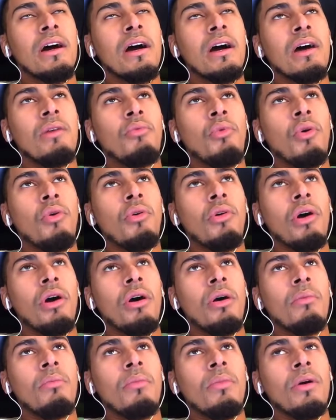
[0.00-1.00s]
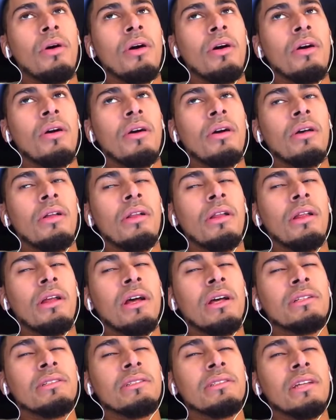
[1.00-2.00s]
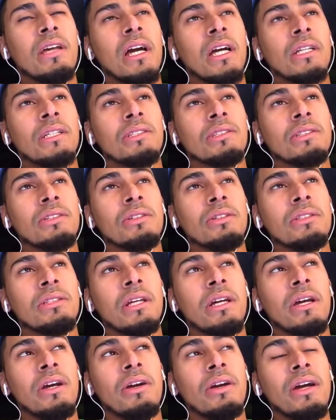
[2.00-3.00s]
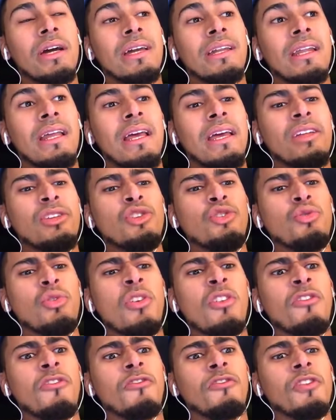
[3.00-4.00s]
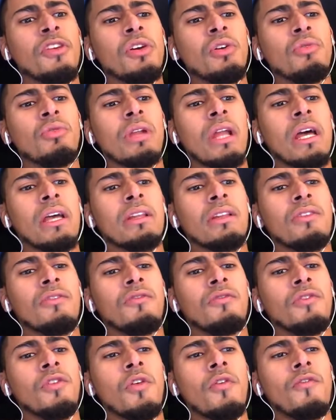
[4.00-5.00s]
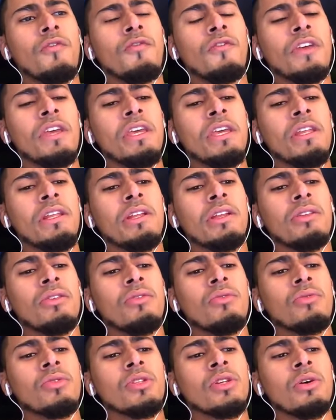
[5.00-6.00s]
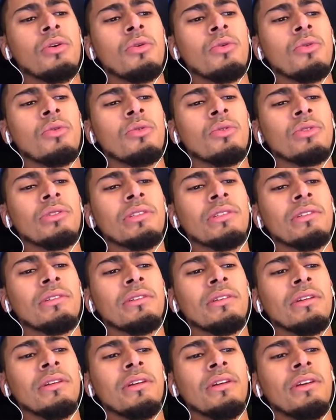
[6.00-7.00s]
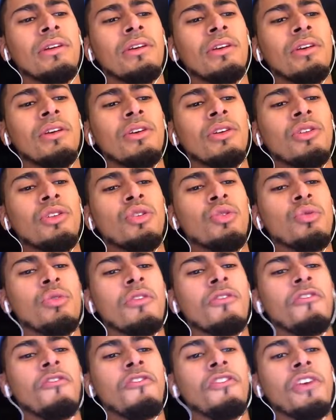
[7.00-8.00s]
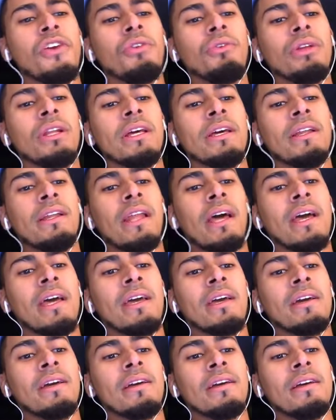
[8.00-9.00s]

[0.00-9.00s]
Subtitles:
I woke up, and then I just kind of stood there, and you could feel like your feet and your toes, and you could feel it like